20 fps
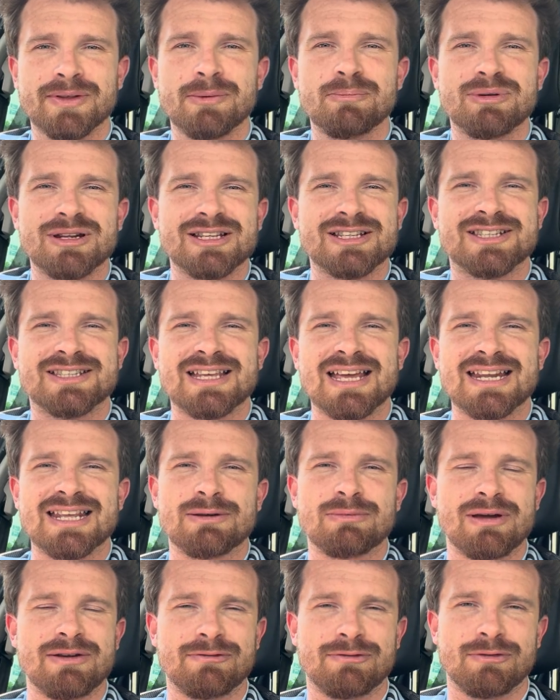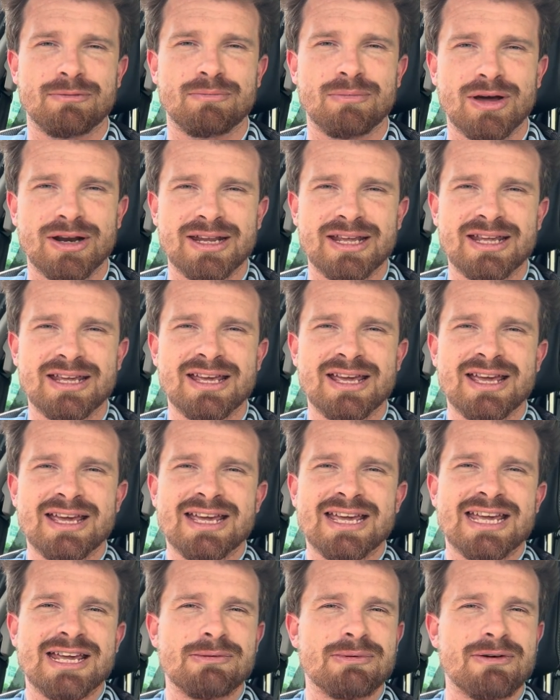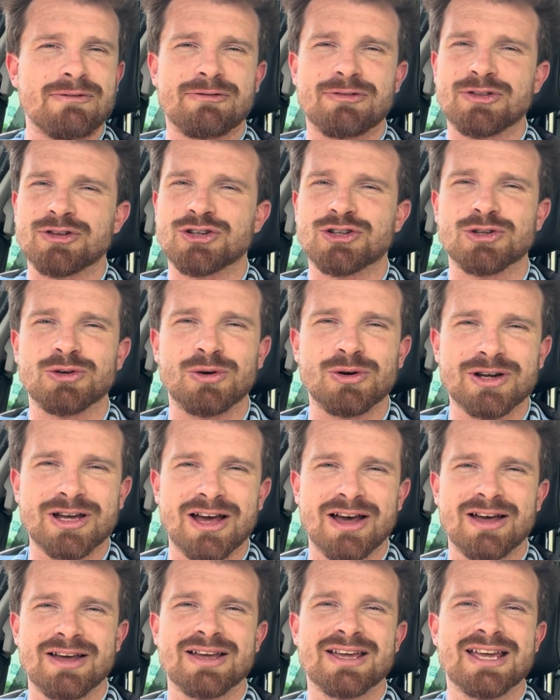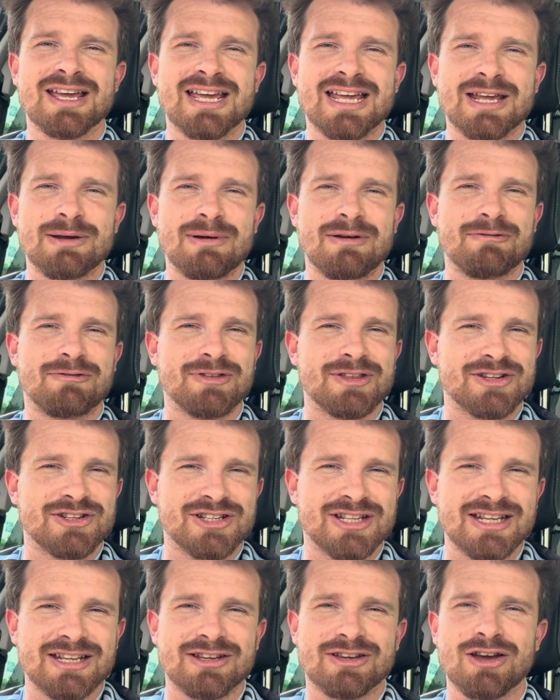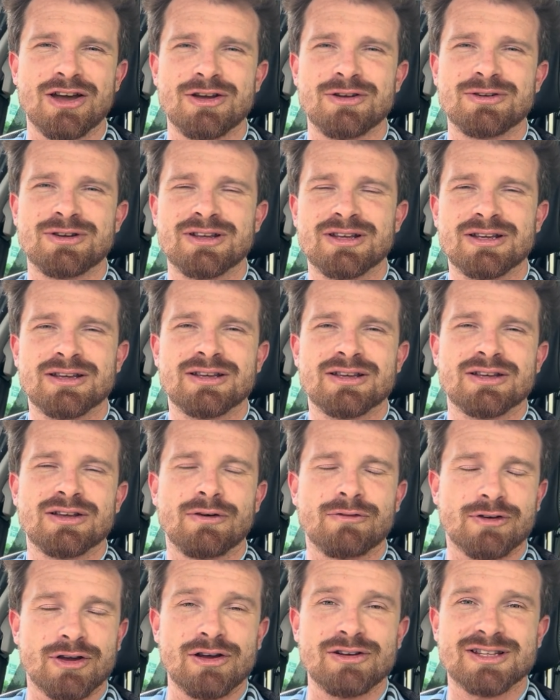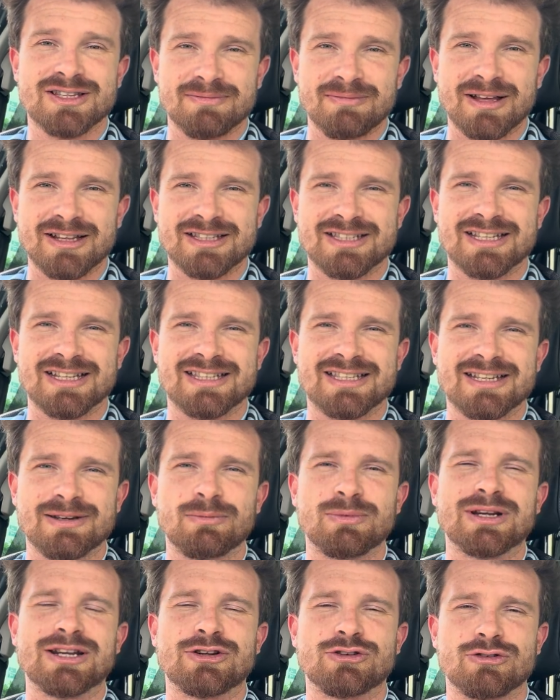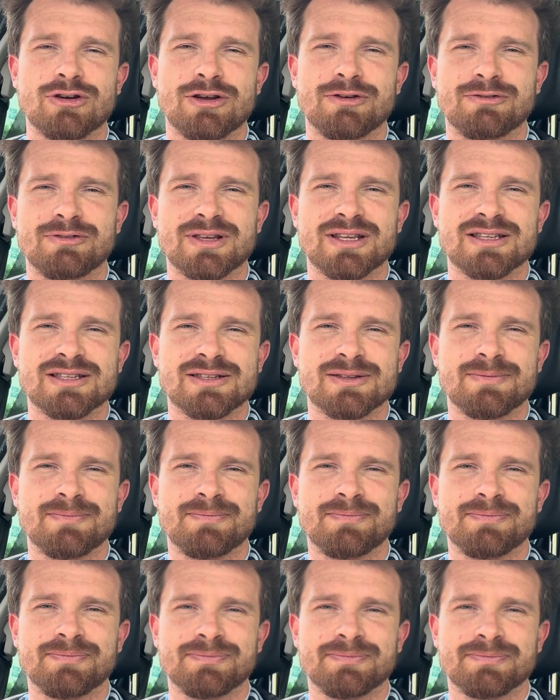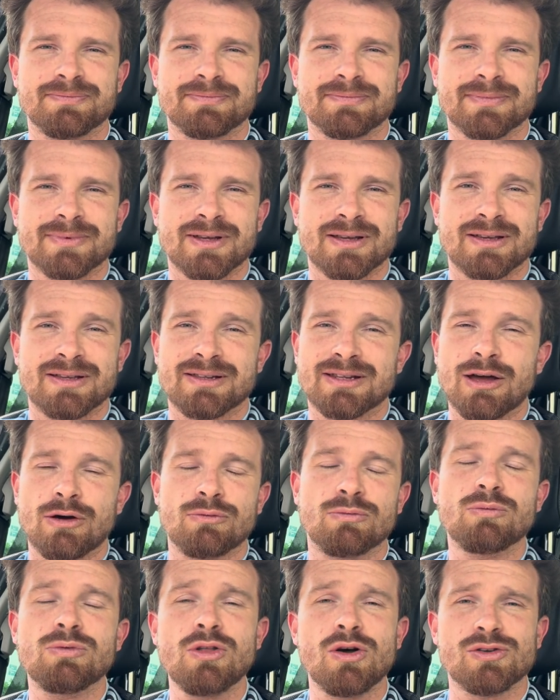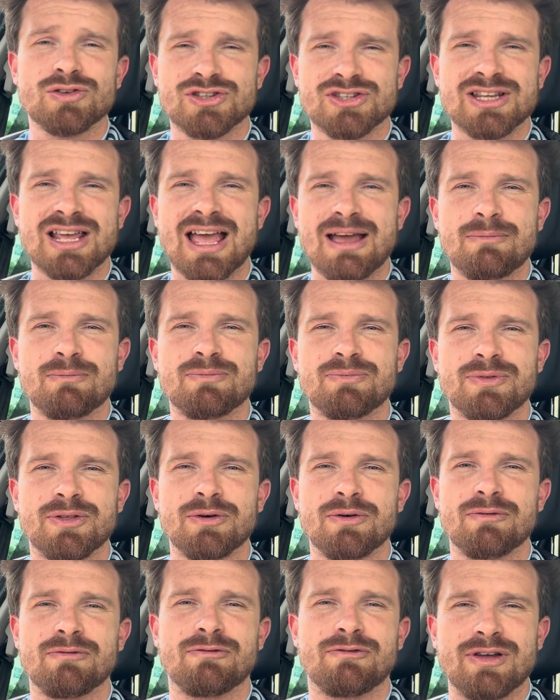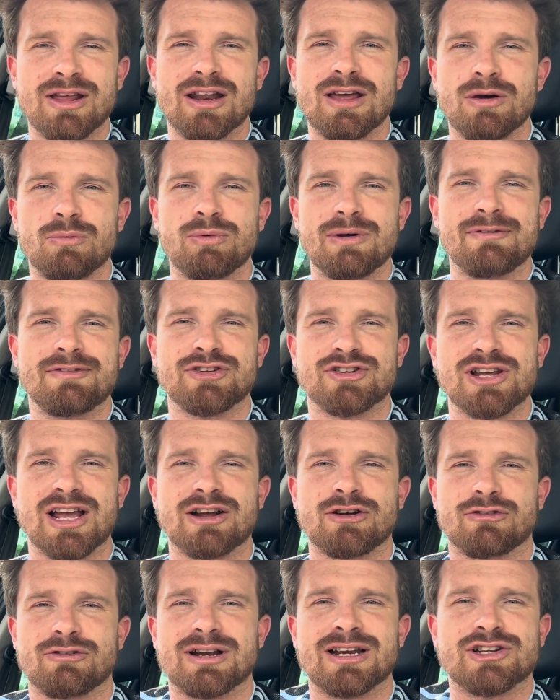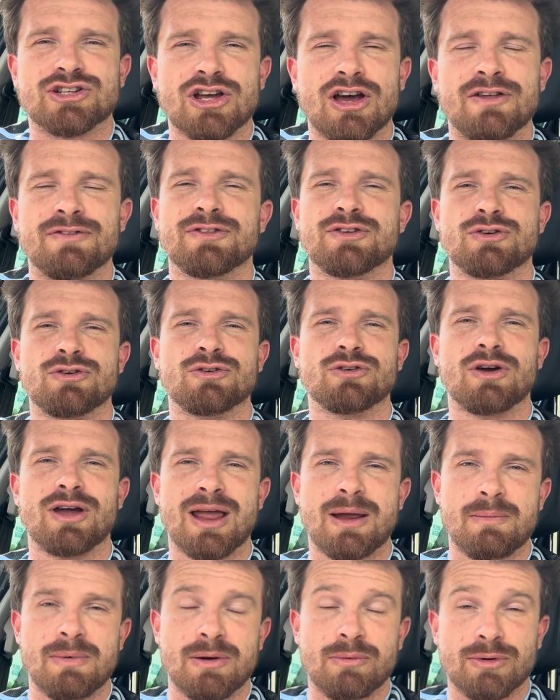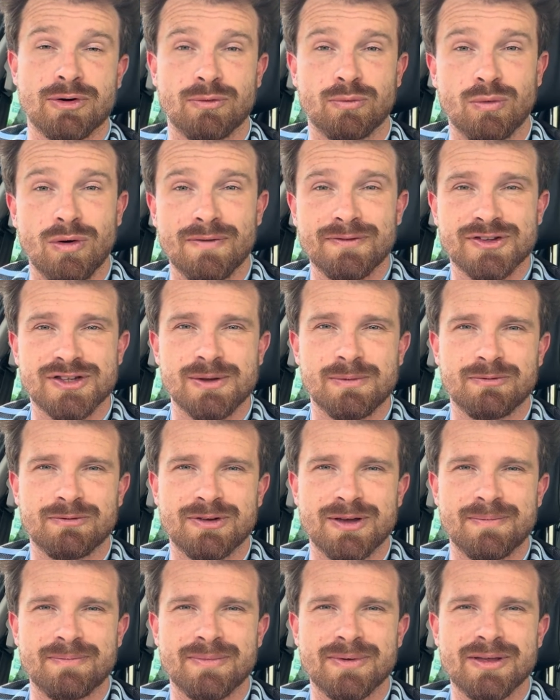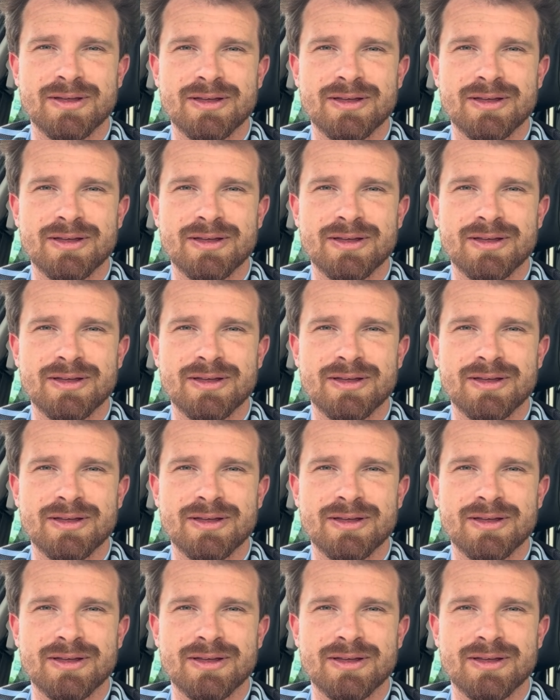But instead he went for money, he went for the shortcut, he went for the cheat code of going to Man City and winning trophies. Now, I'm not saying that Villa with a Jack Grealish under Unai Emery would have won something,